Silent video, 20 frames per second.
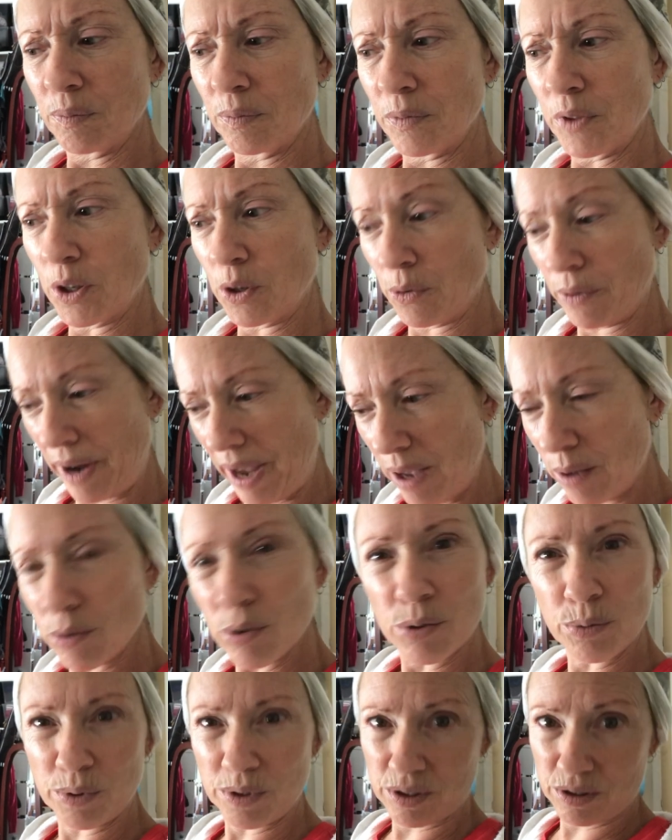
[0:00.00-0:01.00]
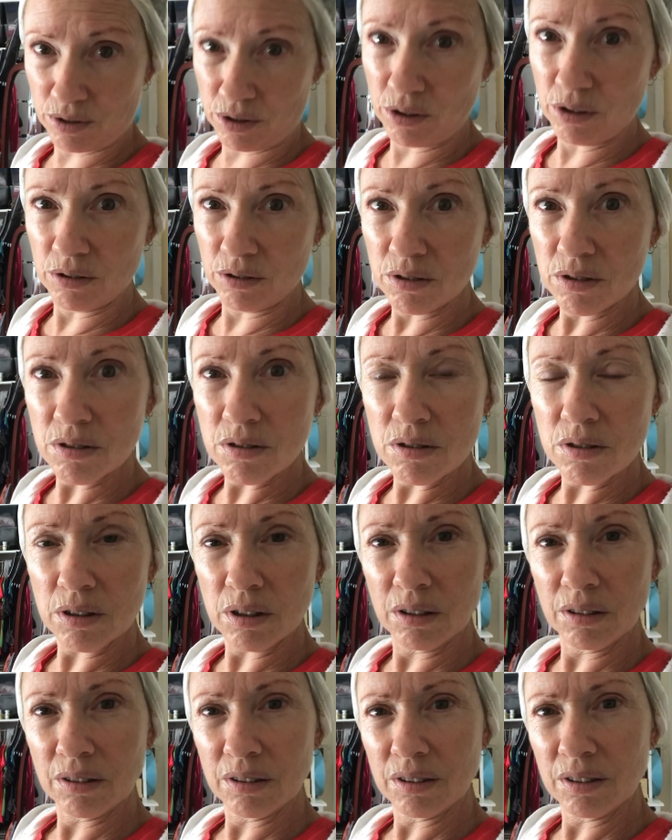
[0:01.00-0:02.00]
The ground was cursed,
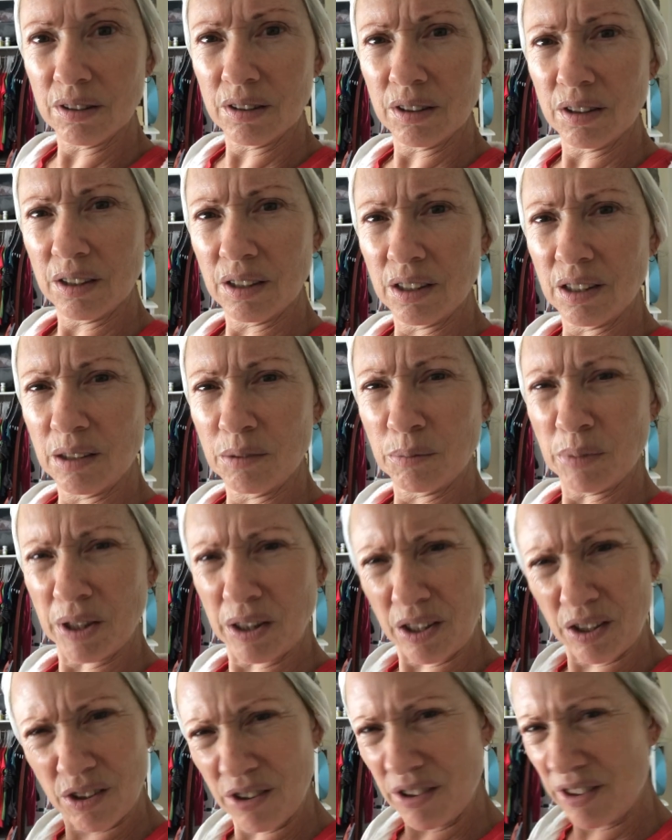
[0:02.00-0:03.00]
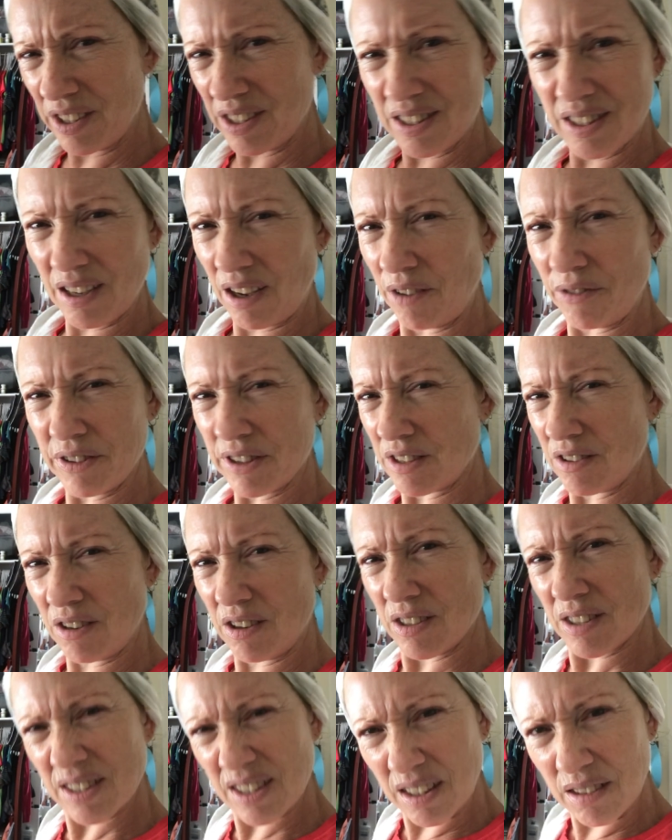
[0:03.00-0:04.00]
but the earth itself is
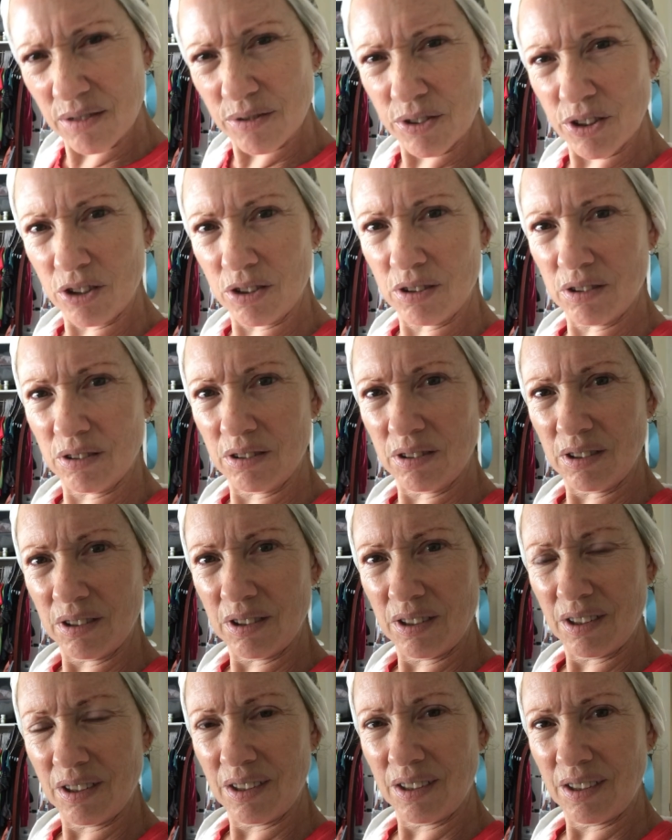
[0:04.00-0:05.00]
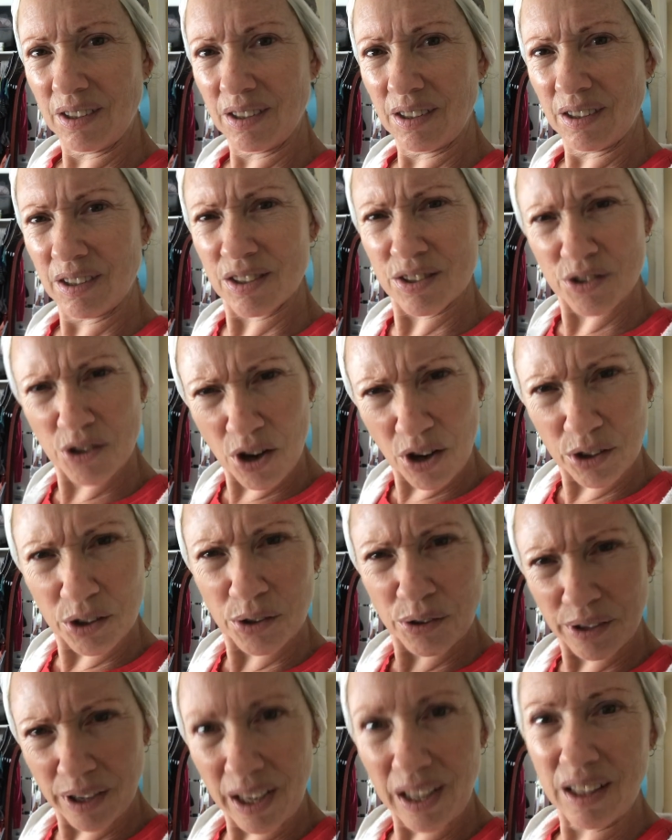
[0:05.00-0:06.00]
not sinful because God
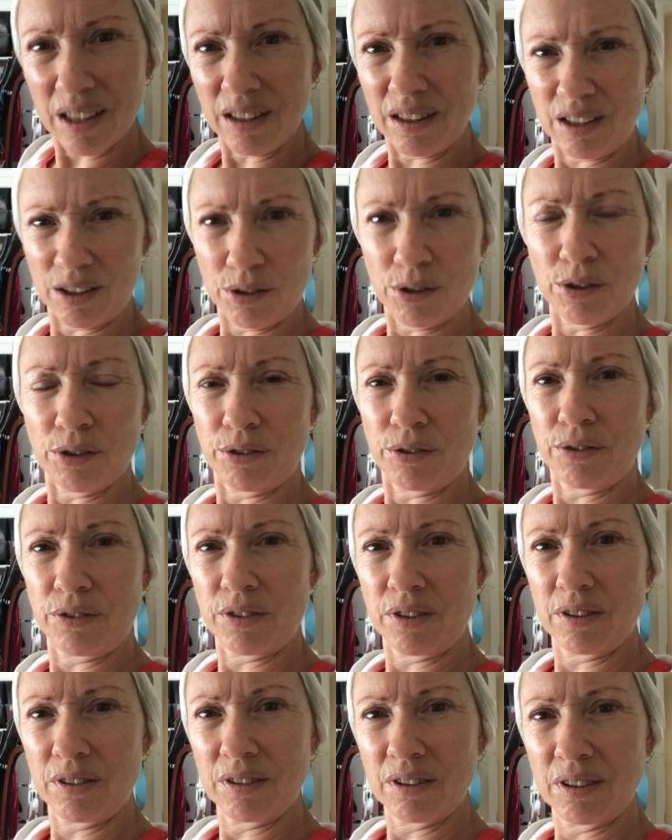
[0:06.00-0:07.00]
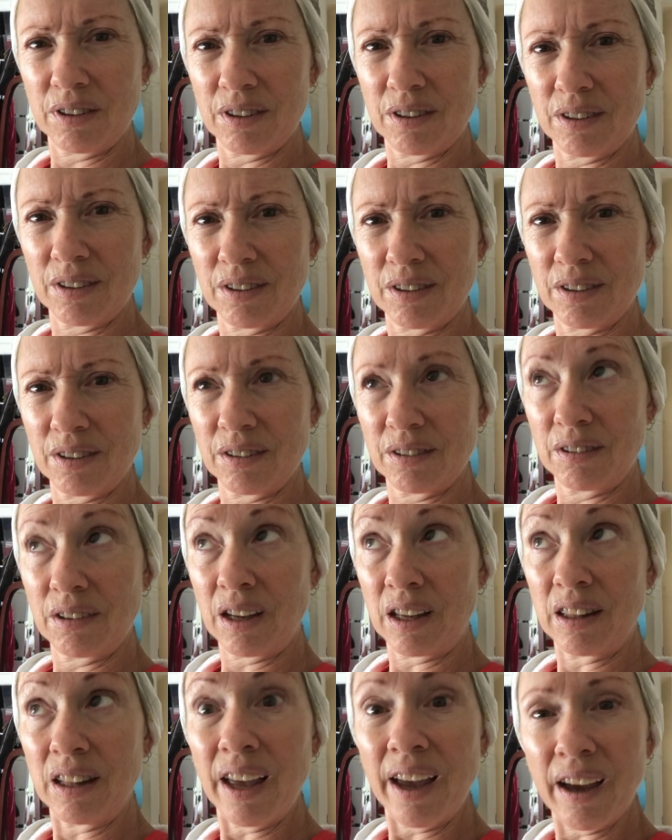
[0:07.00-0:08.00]
created the earth
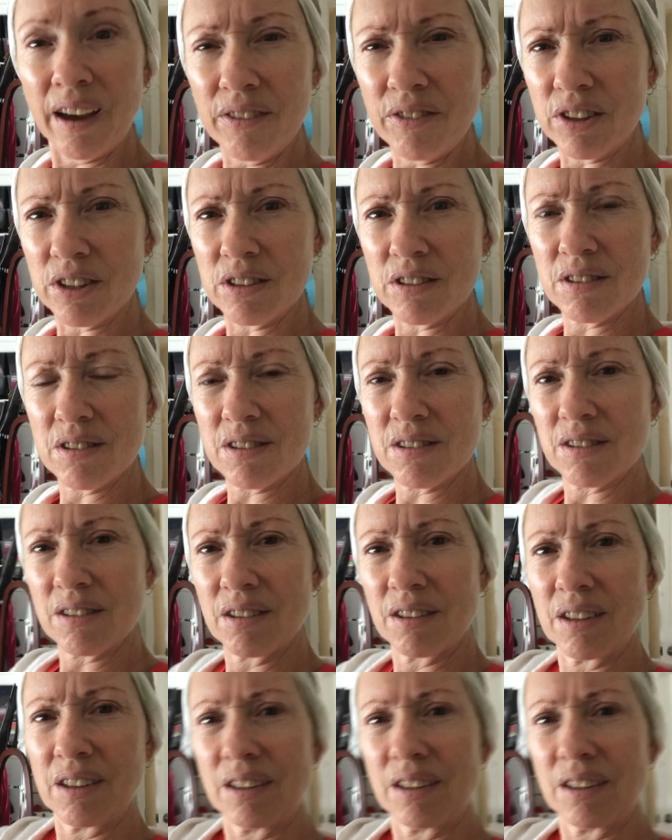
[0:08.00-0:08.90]
and the heavens.